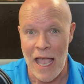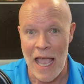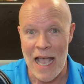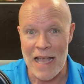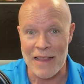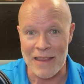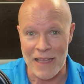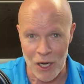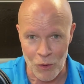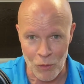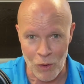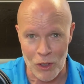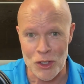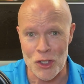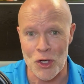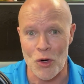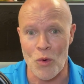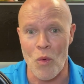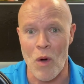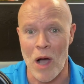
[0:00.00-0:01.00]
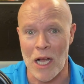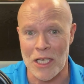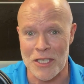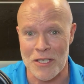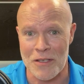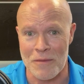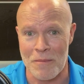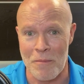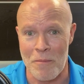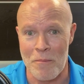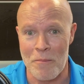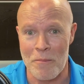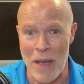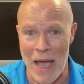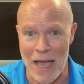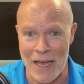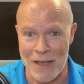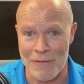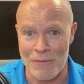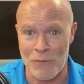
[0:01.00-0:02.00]
And then I want you to watch them
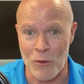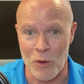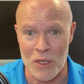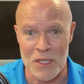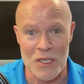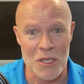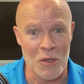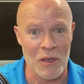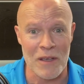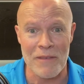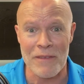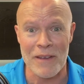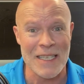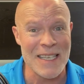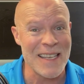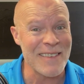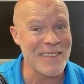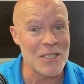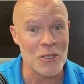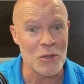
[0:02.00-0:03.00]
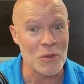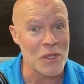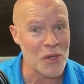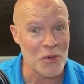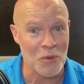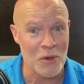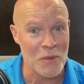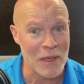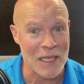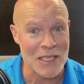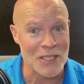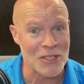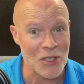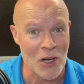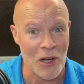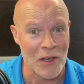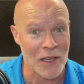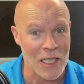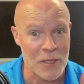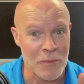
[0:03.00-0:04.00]
back and forth. So even if it's only 3 minutes
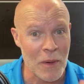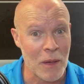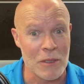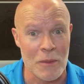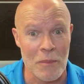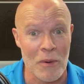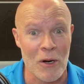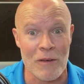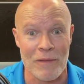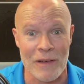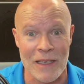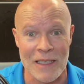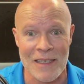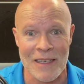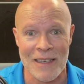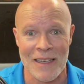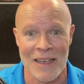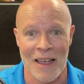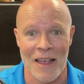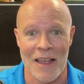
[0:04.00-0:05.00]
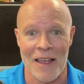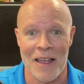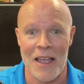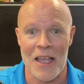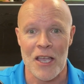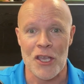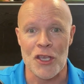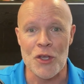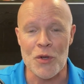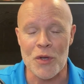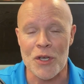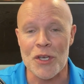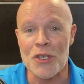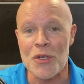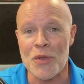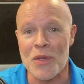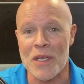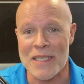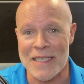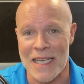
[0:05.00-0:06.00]
long, that's probably perfect. You can
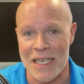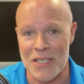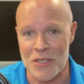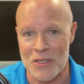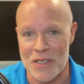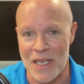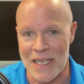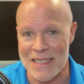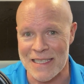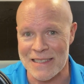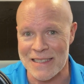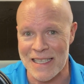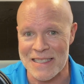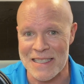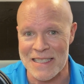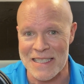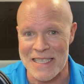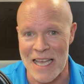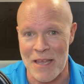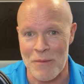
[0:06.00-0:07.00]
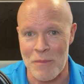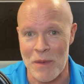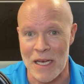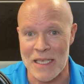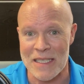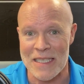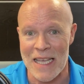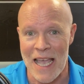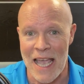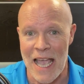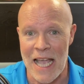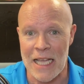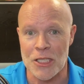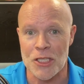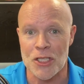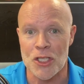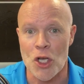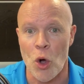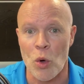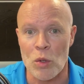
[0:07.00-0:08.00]
do this exercise in less than 10 minutes
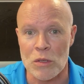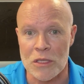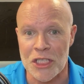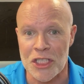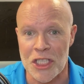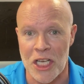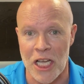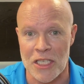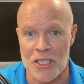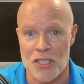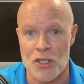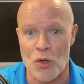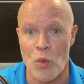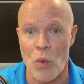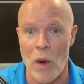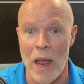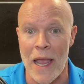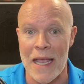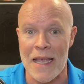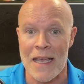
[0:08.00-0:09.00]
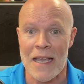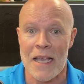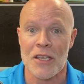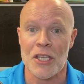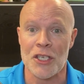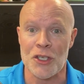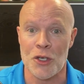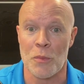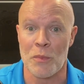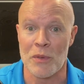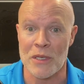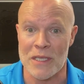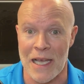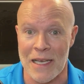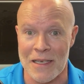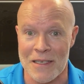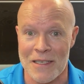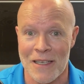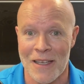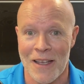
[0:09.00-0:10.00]
and totally change the way that you
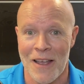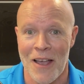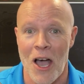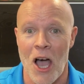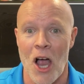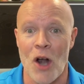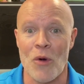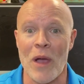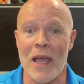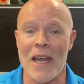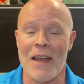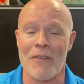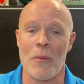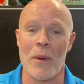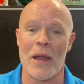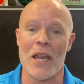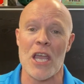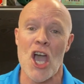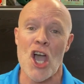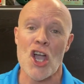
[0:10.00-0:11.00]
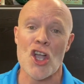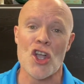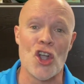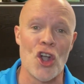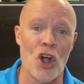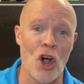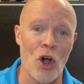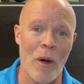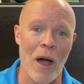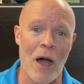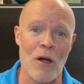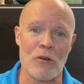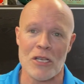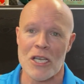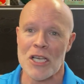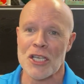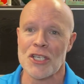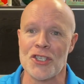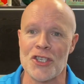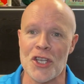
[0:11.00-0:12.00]
present. All right, everybody, go
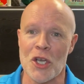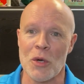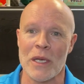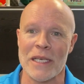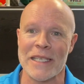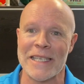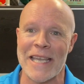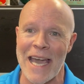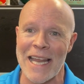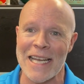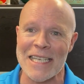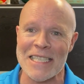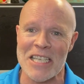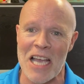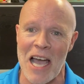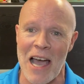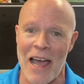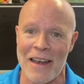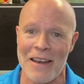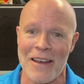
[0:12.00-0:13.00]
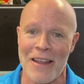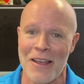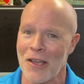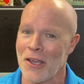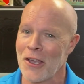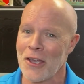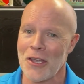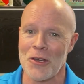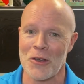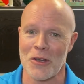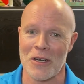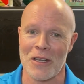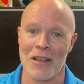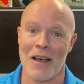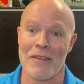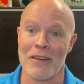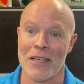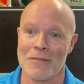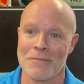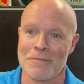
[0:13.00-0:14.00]
out, do it, get it done. You're gonna
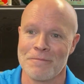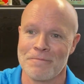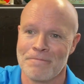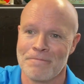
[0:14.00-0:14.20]
love it.